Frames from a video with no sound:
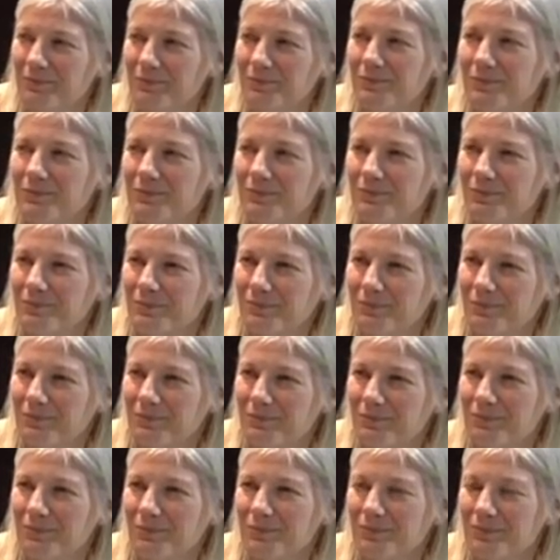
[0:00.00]

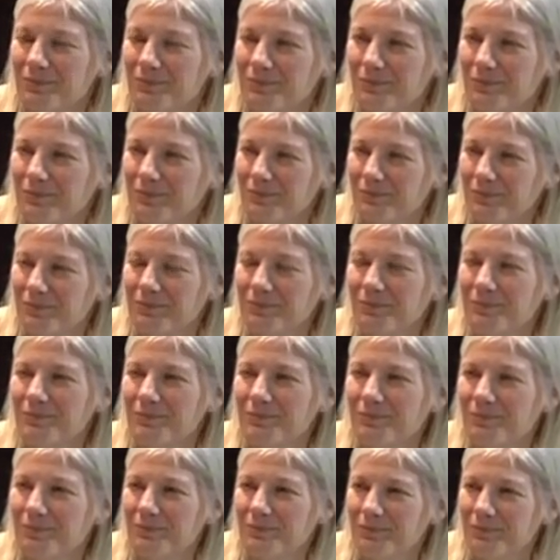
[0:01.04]

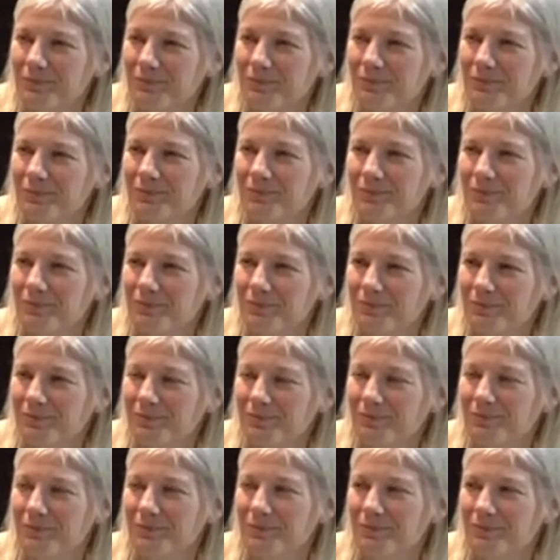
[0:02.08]

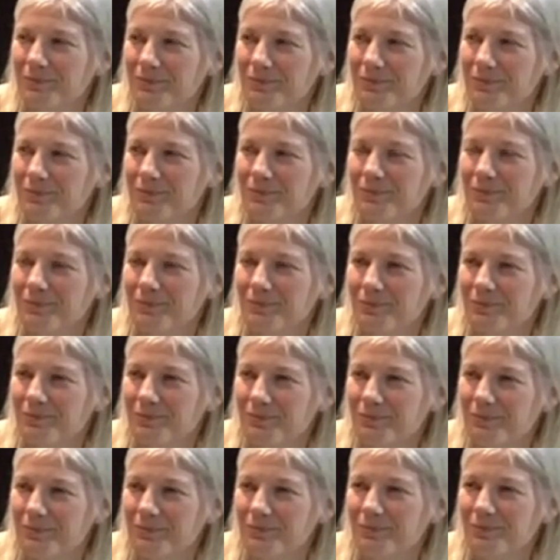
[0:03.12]
(silent)